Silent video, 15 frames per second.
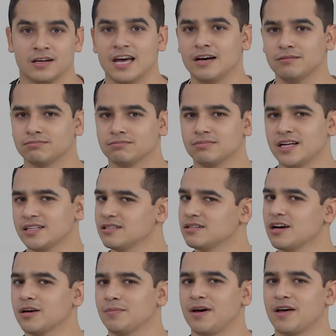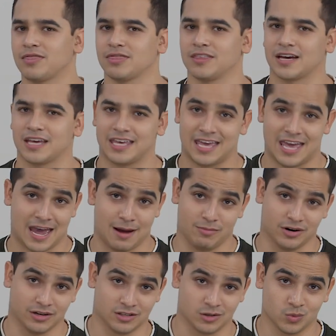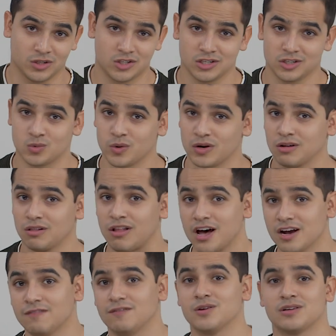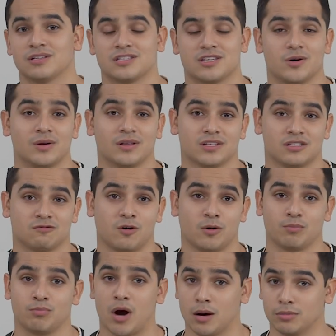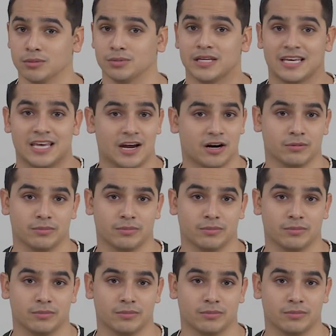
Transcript: Now let's talk about the cameras, which is what a lot of you considering this phone probably care